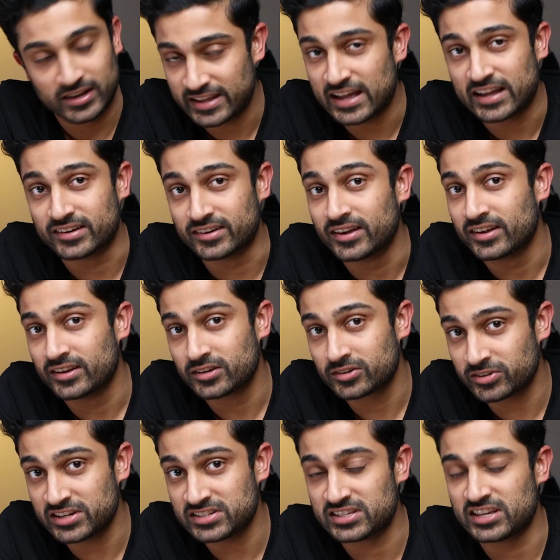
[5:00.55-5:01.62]
Again,
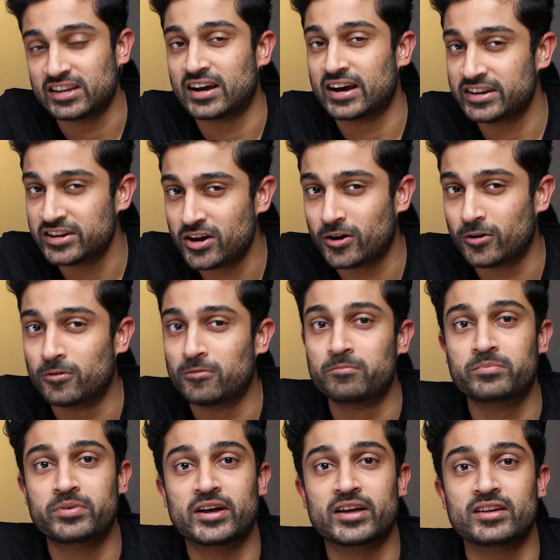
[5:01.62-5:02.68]
crazy, I know,
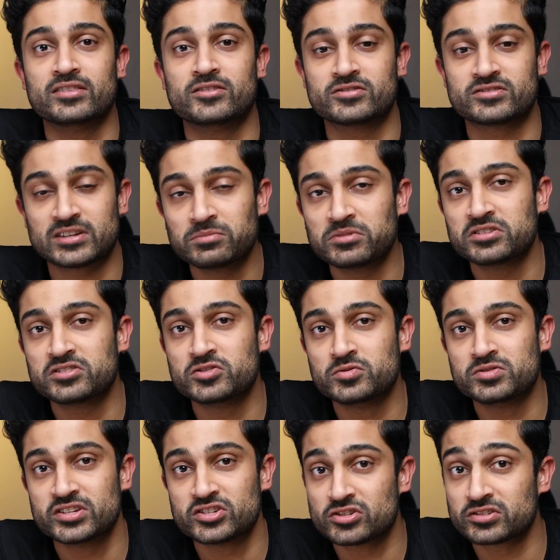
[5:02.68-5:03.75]
but there's something
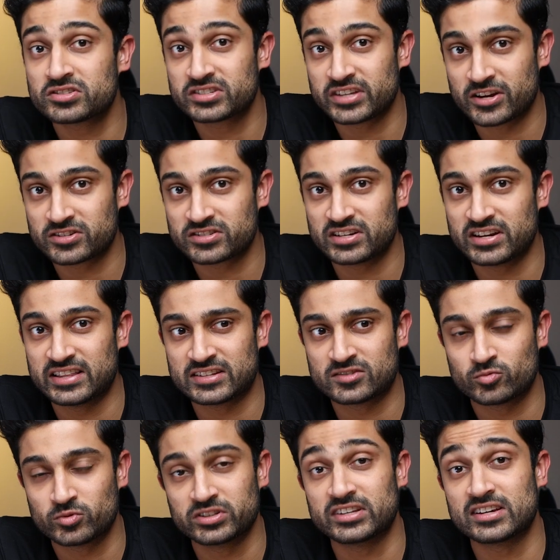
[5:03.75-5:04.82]
to digital scarcity
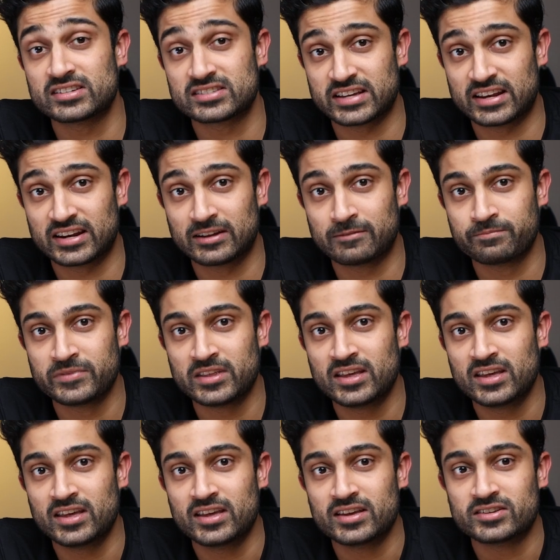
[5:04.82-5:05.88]
that's really exciting.
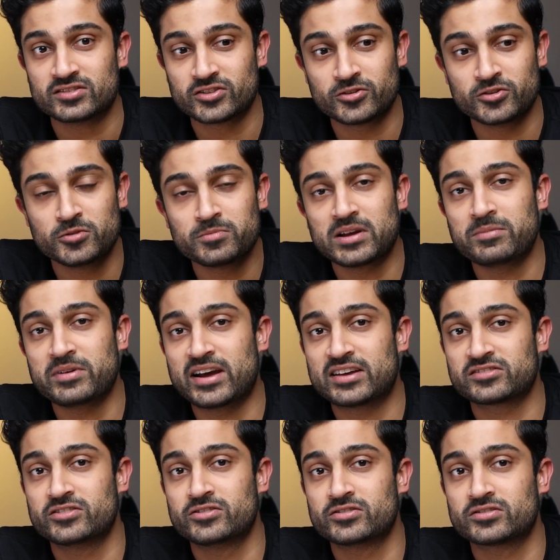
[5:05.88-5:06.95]
So you might be
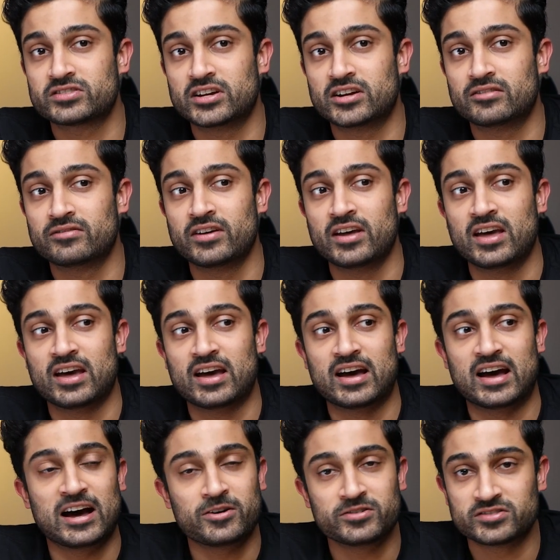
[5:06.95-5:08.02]
asking yourself,
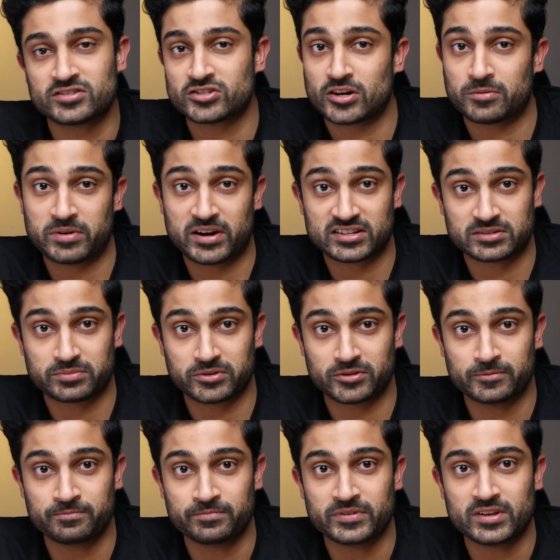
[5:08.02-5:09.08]
how is this all
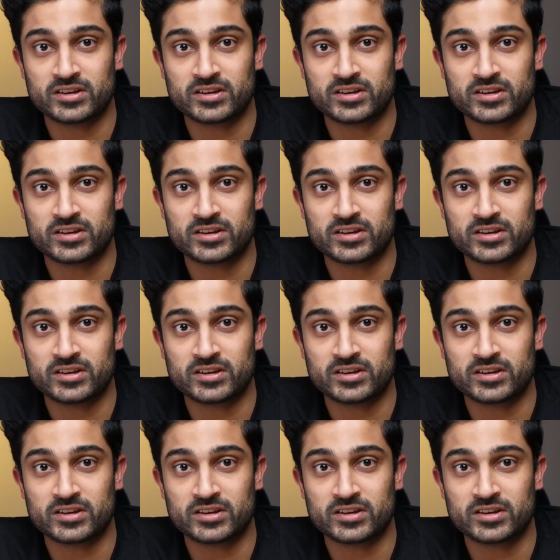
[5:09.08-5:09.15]
possible?